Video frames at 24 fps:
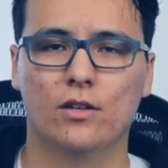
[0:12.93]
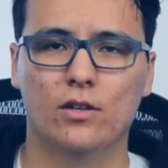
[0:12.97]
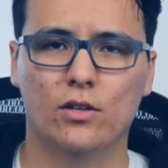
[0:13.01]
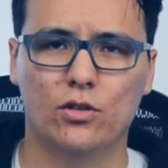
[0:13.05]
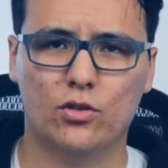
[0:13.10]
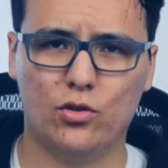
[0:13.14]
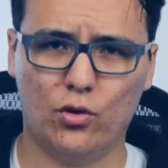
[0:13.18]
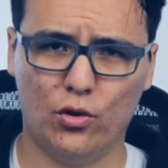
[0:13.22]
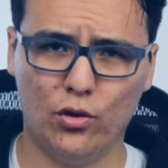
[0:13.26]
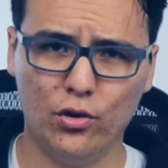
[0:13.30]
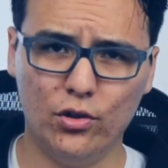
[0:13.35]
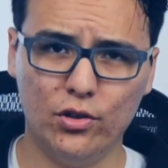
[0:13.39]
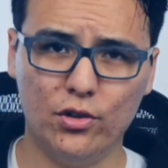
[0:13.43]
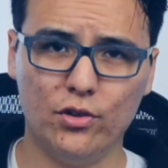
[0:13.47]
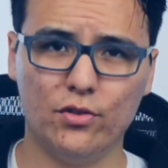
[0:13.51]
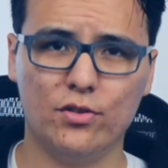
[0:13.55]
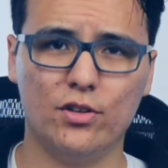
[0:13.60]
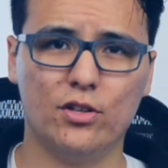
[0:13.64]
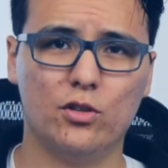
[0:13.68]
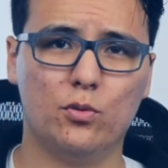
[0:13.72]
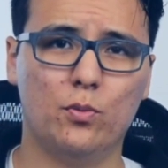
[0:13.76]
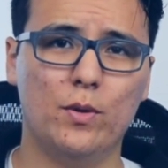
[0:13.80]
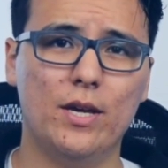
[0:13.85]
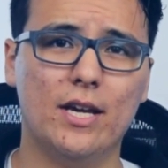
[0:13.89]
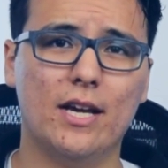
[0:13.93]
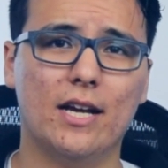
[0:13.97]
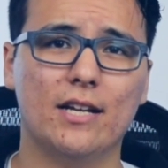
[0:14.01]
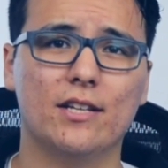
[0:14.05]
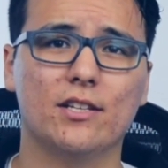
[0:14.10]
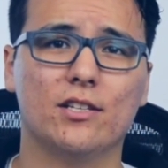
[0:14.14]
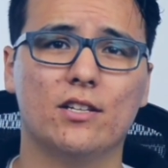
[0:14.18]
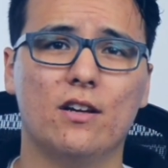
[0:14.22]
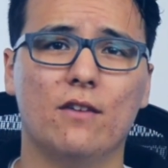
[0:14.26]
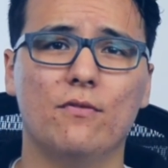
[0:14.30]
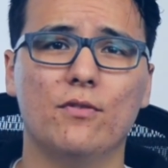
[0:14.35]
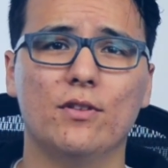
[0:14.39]
So earlier this week, I
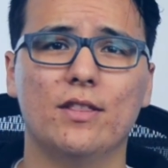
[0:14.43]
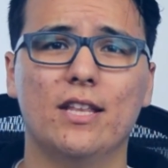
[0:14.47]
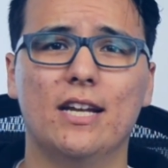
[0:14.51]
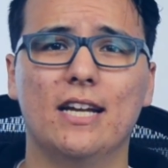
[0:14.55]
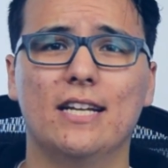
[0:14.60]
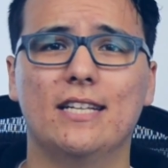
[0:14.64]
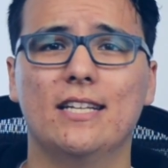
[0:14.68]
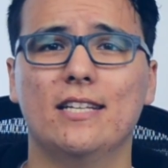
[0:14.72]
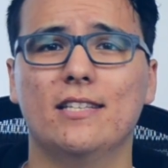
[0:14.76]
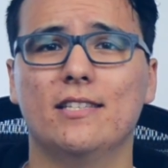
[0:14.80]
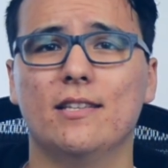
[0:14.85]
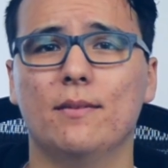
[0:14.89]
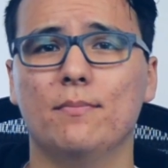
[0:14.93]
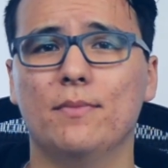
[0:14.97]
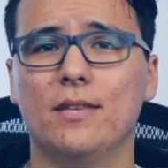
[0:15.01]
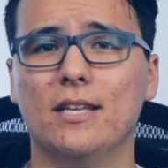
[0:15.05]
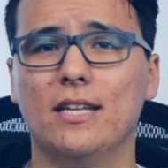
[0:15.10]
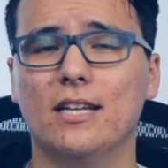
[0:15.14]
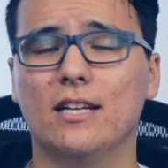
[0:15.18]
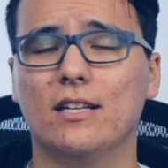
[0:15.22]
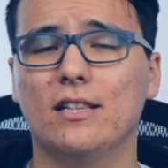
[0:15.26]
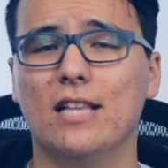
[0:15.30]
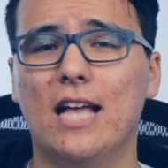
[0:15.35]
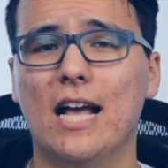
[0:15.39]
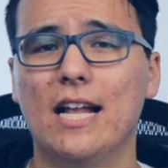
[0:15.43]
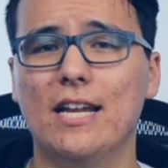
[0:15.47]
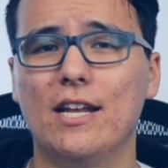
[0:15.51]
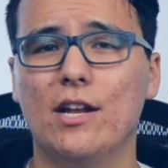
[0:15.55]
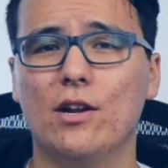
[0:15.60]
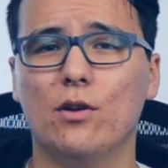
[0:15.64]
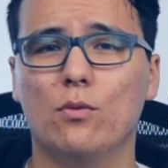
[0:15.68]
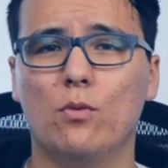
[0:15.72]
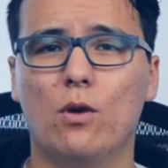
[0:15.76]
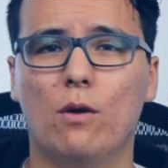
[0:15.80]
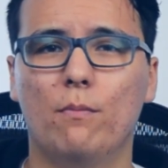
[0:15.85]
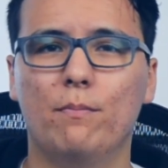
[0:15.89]
discovered that I did something to
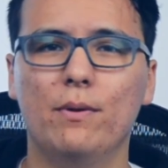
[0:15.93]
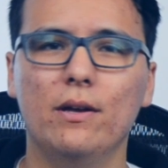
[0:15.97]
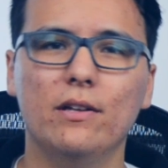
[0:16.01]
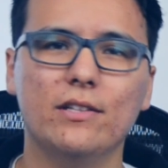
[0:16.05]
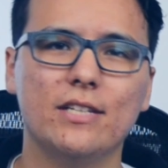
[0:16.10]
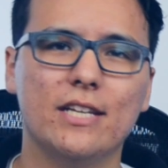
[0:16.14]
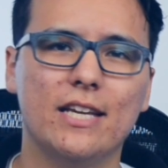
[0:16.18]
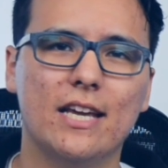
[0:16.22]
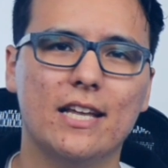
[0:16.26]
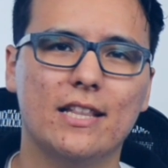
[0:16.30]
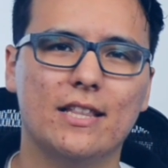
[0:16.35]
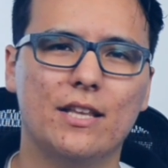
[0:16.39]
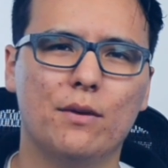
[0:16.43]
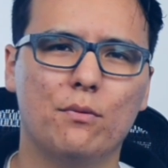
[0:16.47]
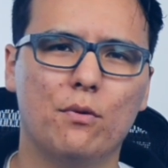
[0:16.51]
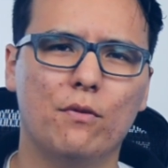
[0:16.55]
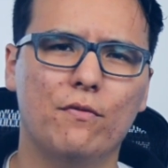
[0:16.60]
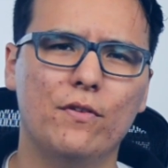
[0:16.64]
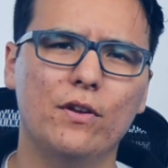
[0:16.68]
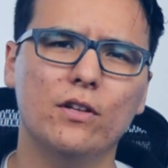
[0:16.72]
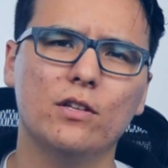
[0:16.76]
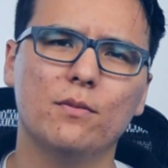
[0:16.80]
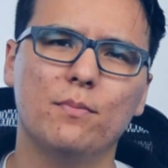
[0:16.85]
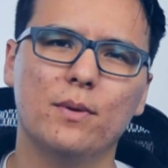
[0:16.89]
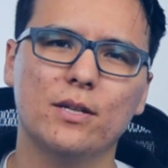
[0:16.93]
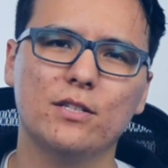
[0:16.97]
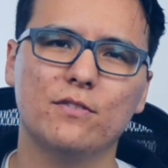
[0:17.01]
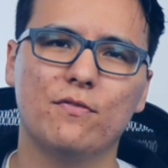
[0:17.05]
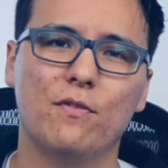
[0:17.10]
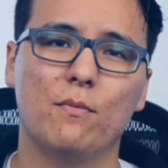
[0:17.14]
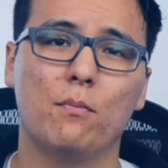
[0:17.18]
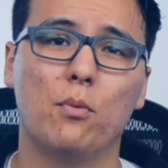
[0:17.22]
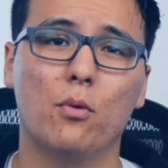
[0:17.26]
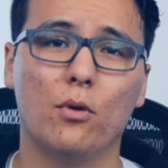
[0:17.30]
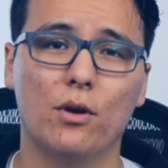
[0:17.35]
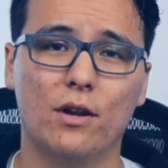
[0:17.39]
Gladiator while building it that revealed a bunch
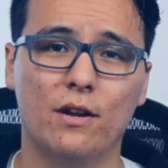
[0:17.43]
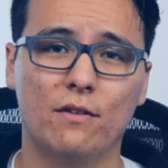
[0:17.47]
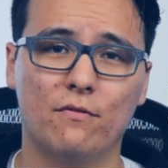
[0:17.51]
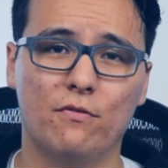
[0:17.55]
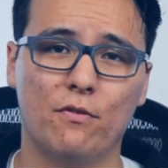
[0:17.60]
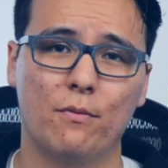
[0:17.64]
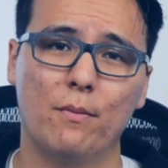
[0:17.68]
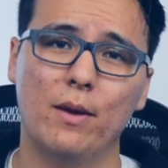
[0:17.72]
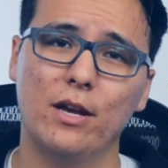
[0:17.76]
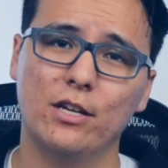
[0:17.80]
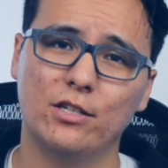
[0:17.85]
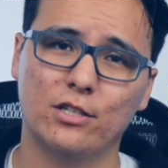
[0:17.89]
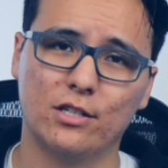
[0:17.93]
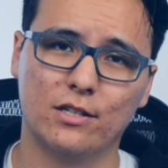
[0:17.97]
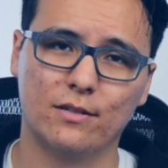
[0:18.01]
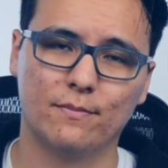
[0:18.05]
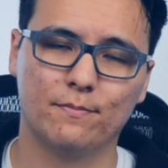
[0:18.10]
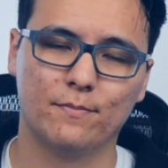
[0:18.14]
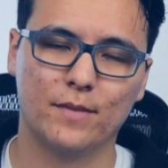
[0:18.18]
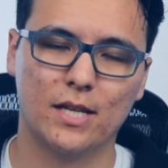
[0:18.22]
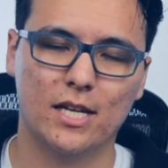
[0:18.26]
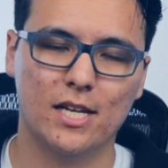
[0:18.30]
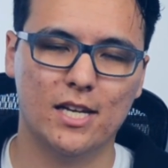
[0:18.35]
of important information.